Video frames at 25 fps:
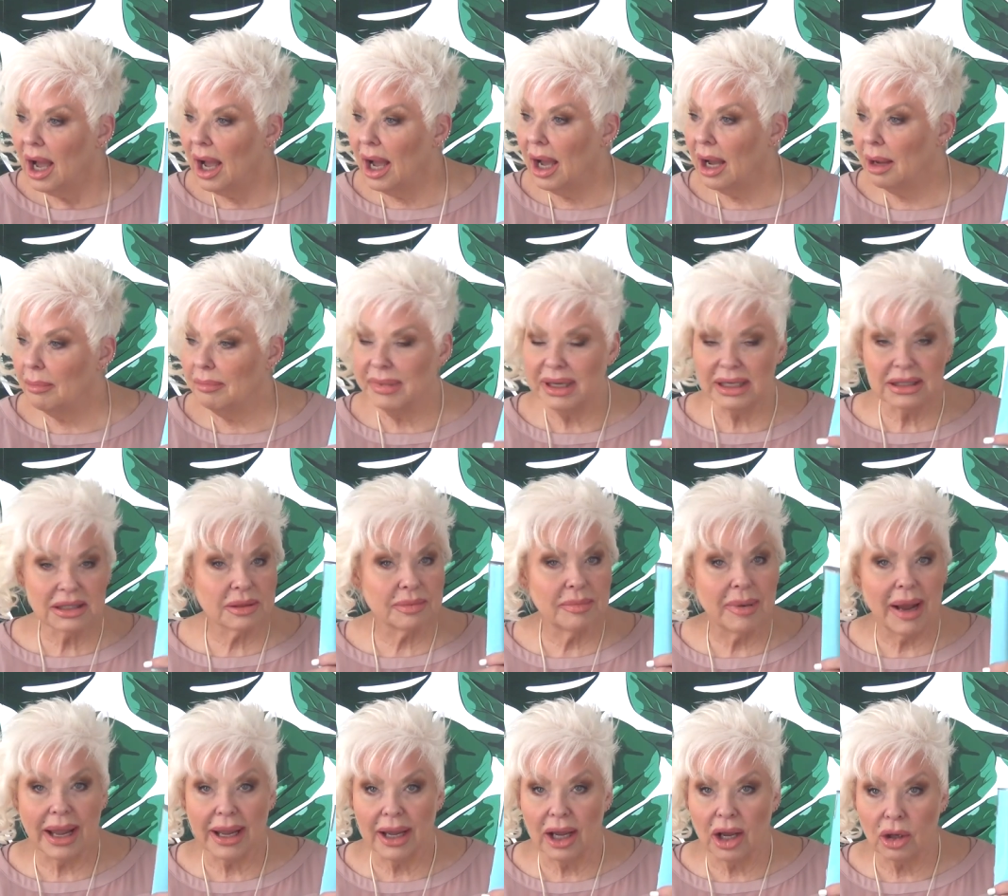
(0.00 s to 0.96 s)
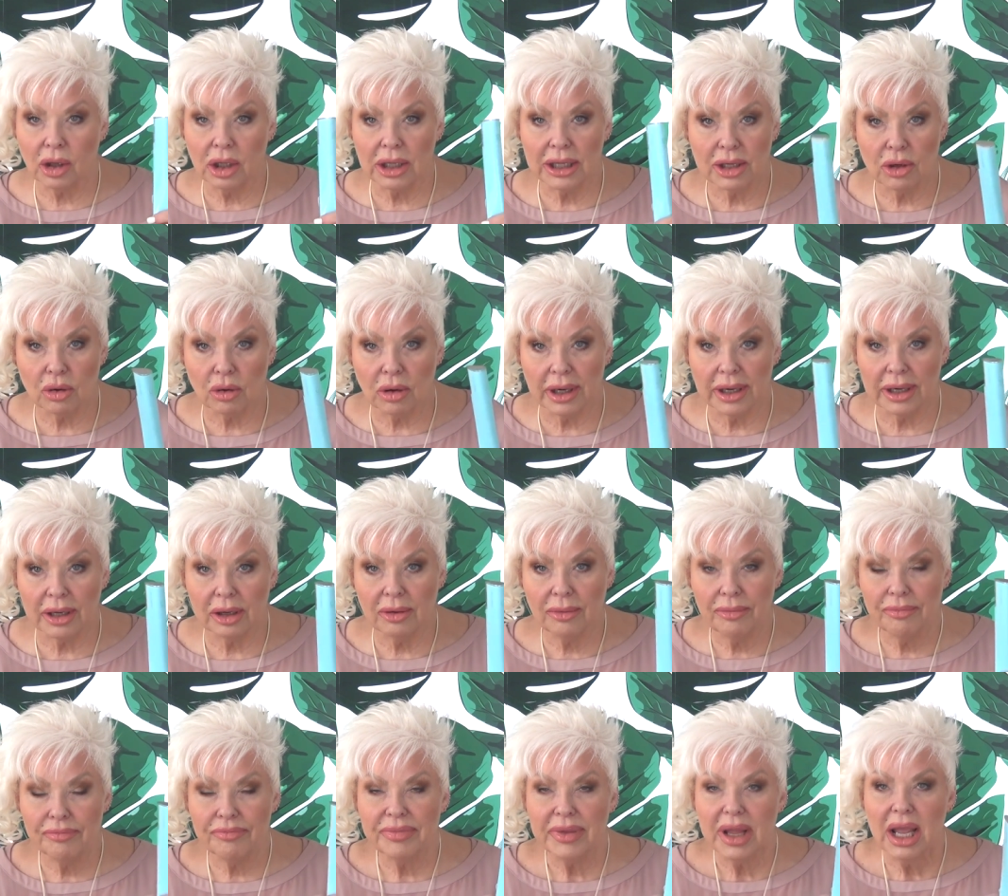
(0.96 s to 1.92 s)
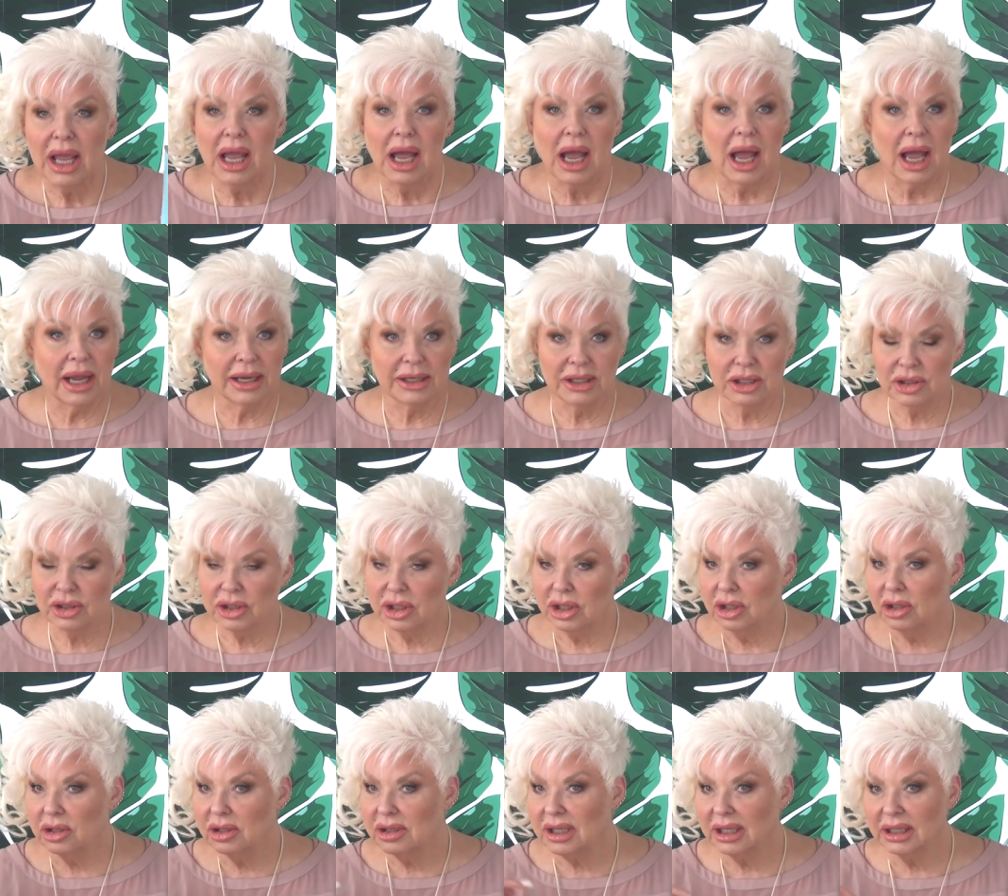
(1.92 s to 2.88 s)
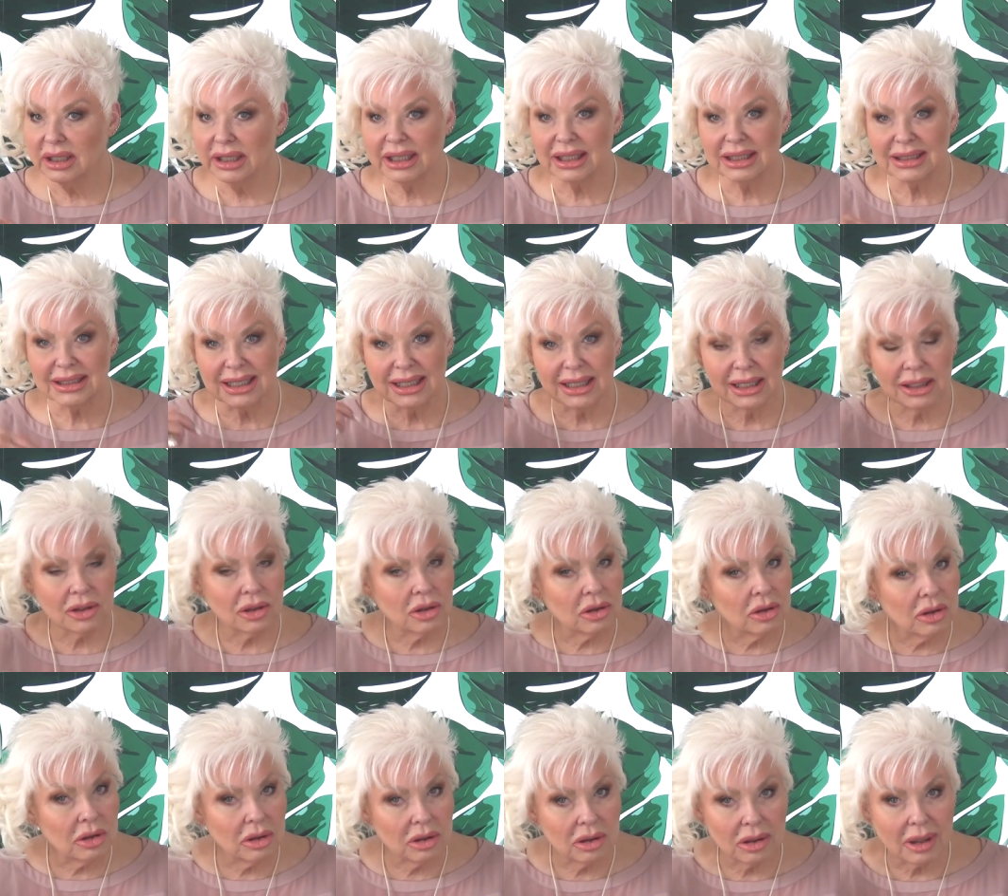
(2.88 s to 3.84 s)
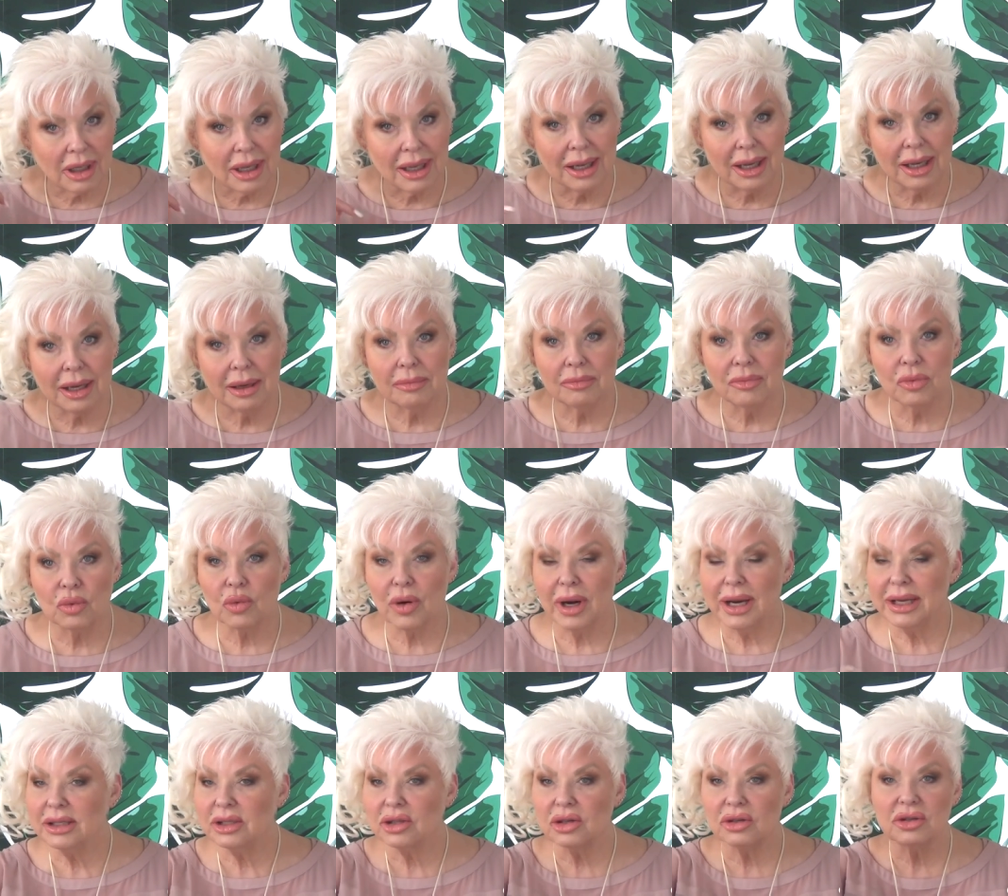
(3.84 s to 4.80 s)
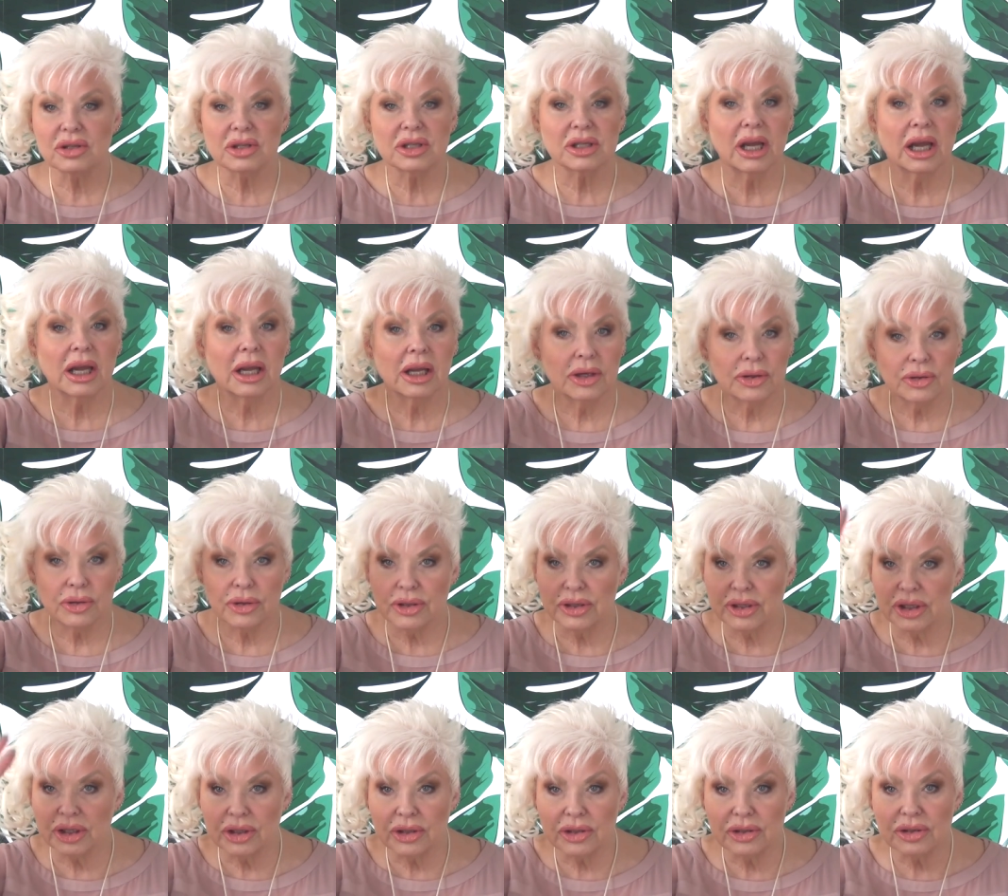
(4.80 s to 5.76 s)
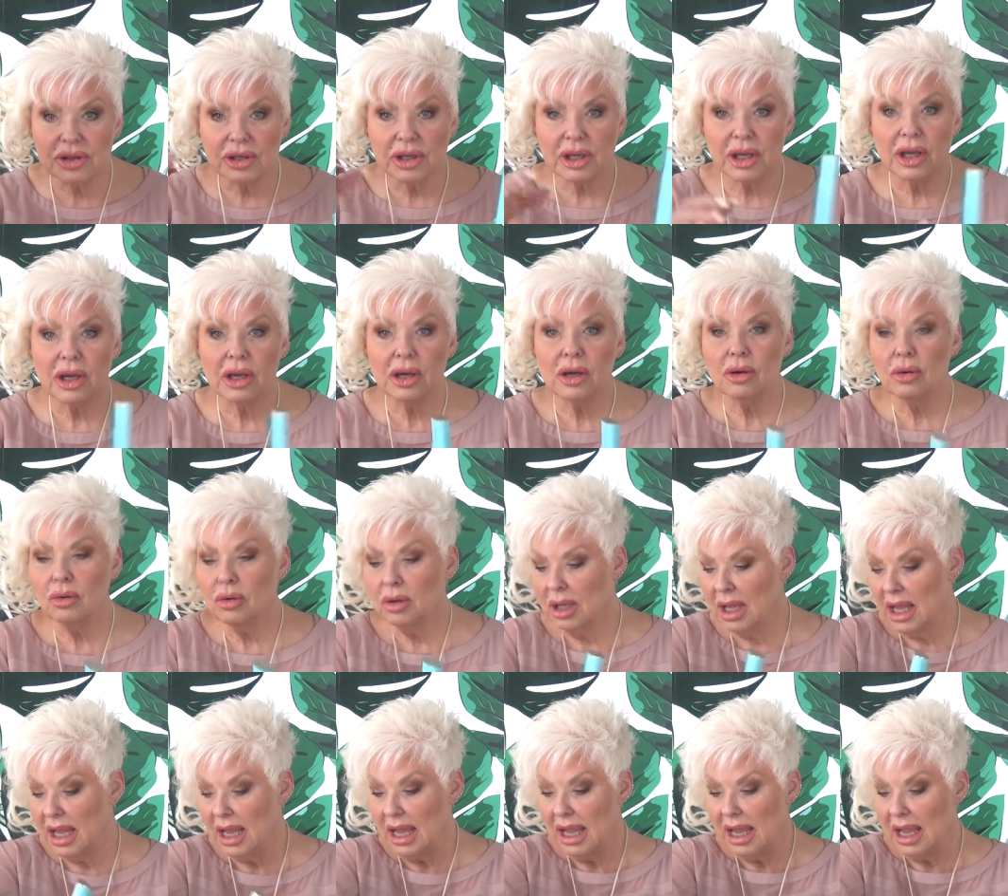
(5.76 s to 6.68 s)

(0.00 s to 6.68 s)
Um, it's my holy grail. I used to use the little Tinkle um, razors a hundred years ago,